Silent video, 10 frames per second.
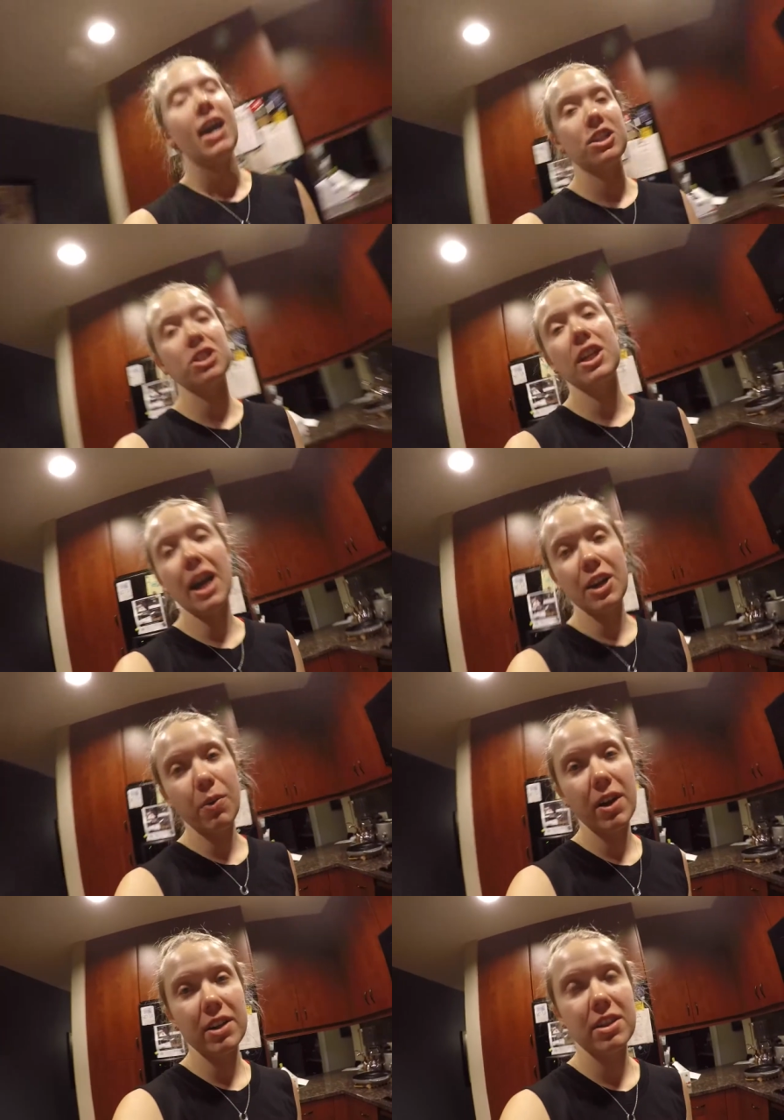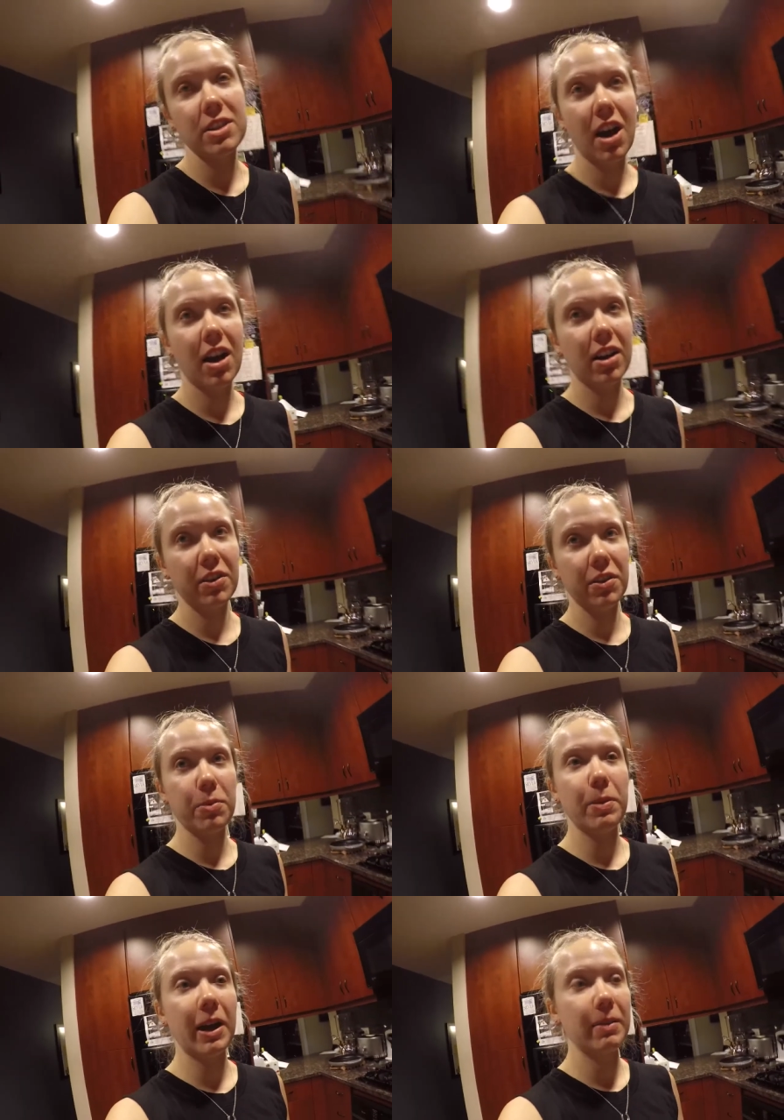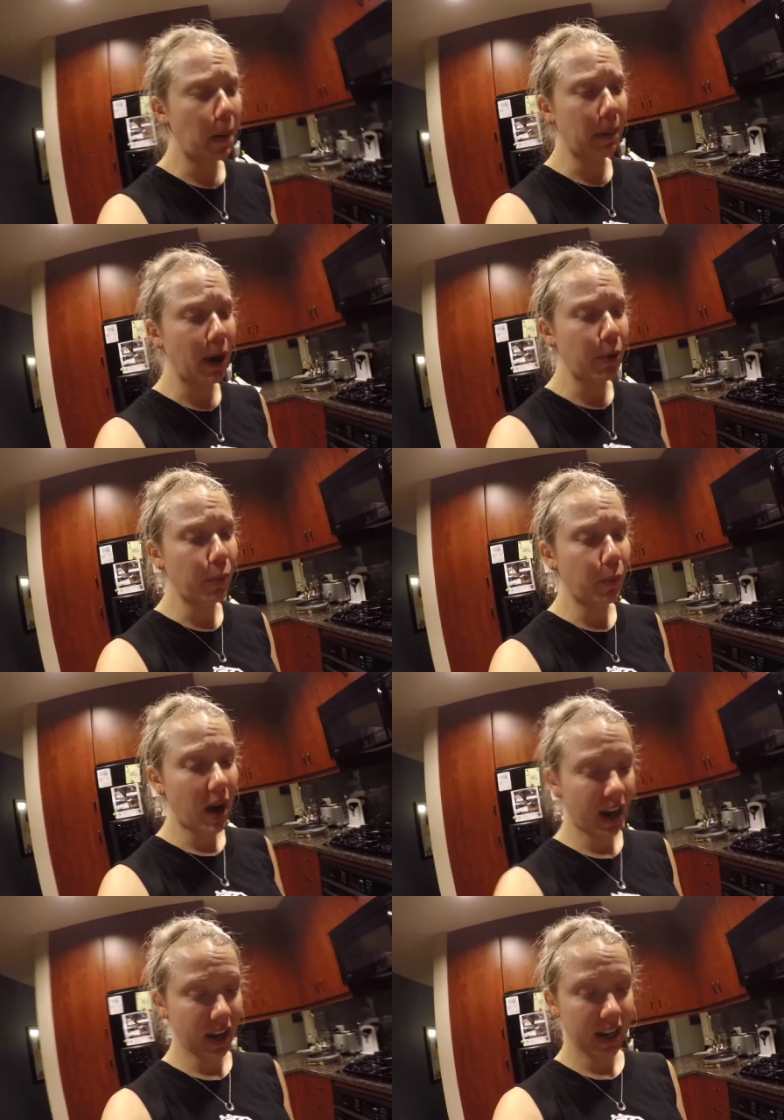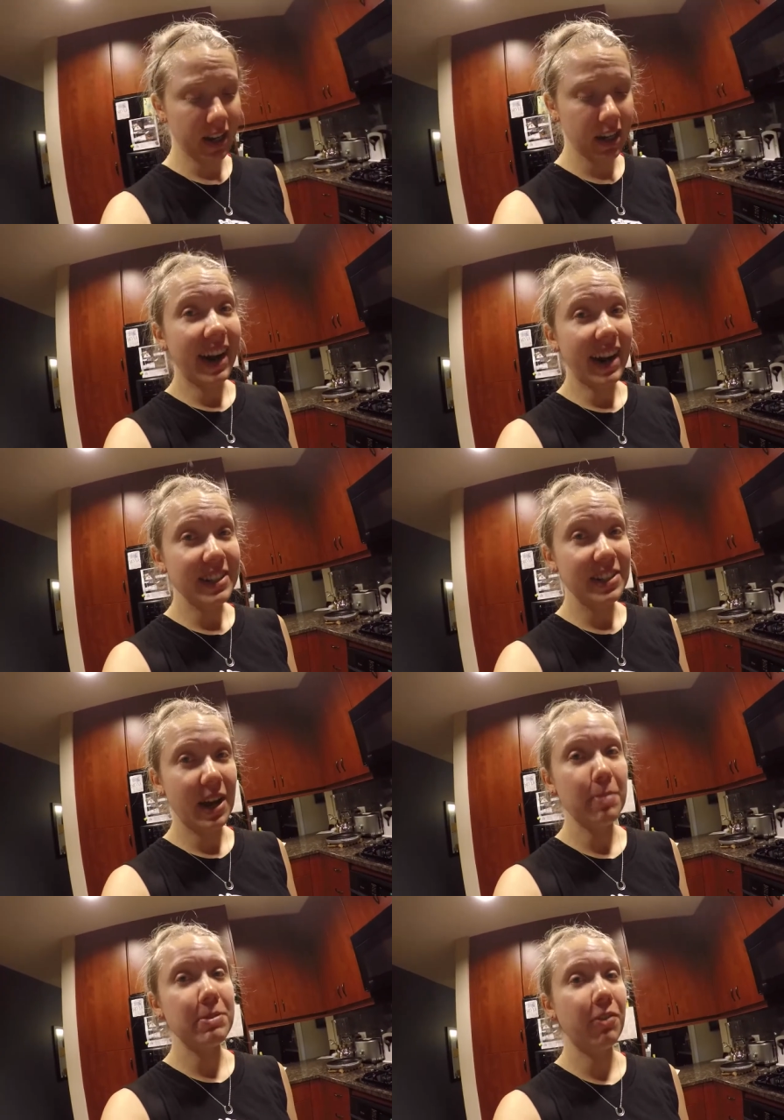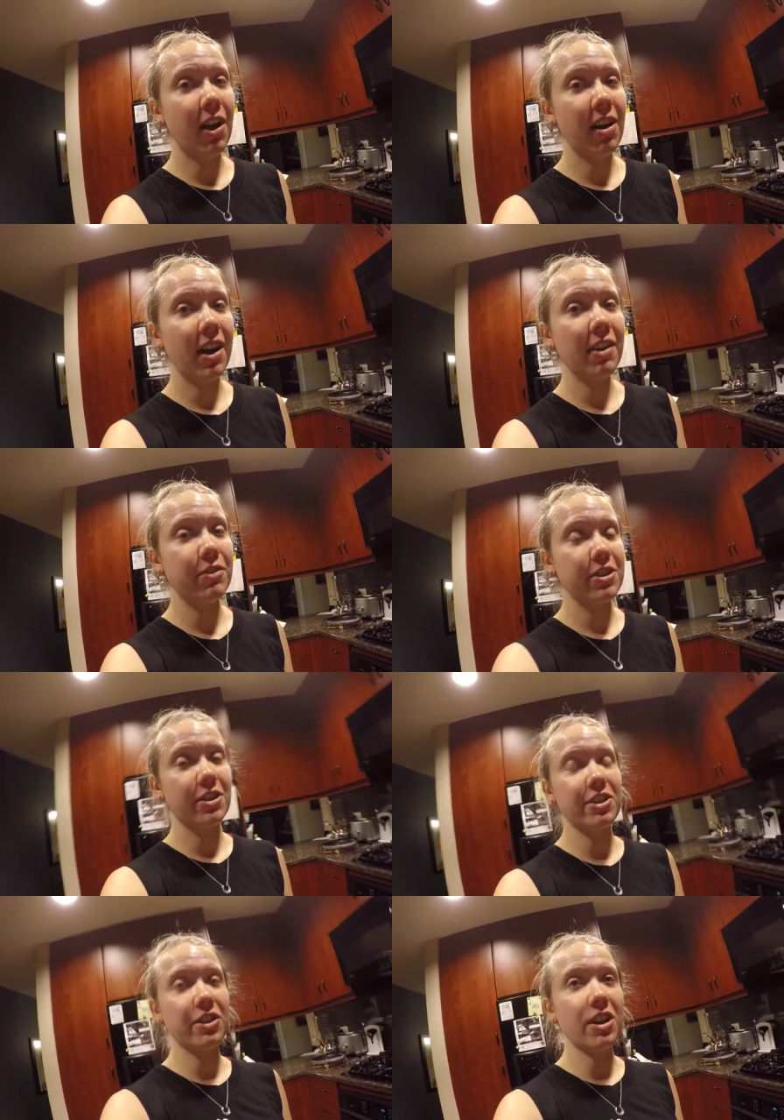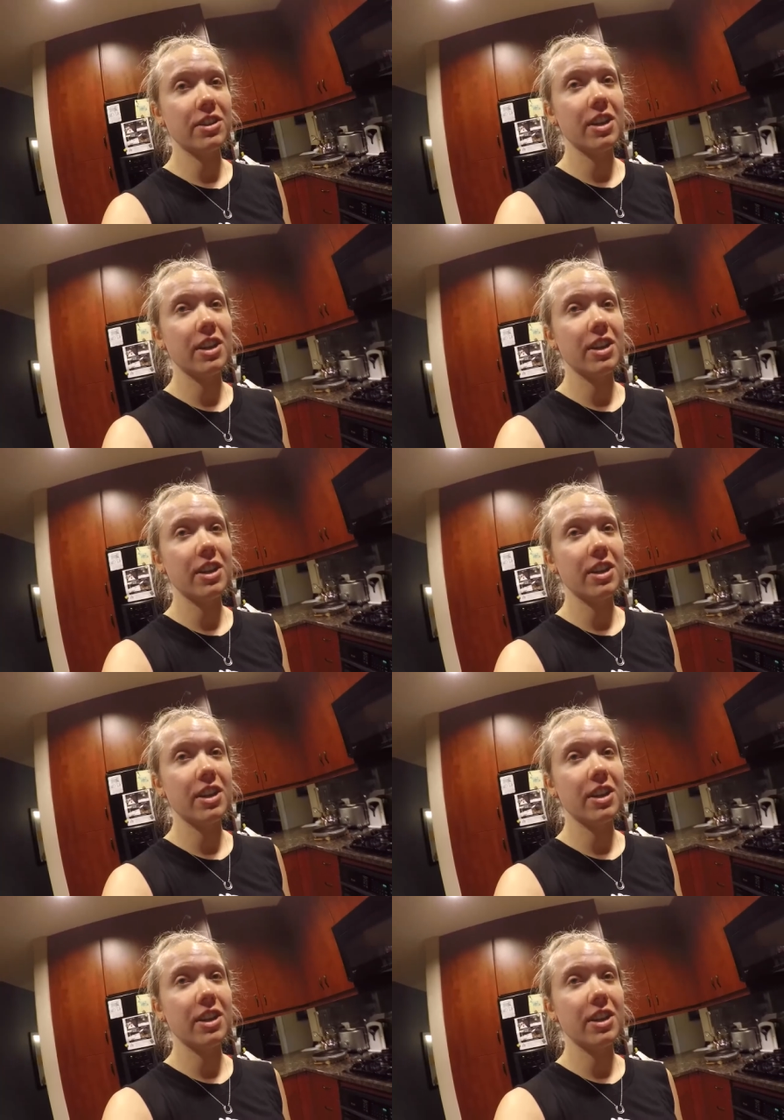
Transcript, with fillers: I actually kind of wanted to talk a little bit about why I stopped vlogging for such a long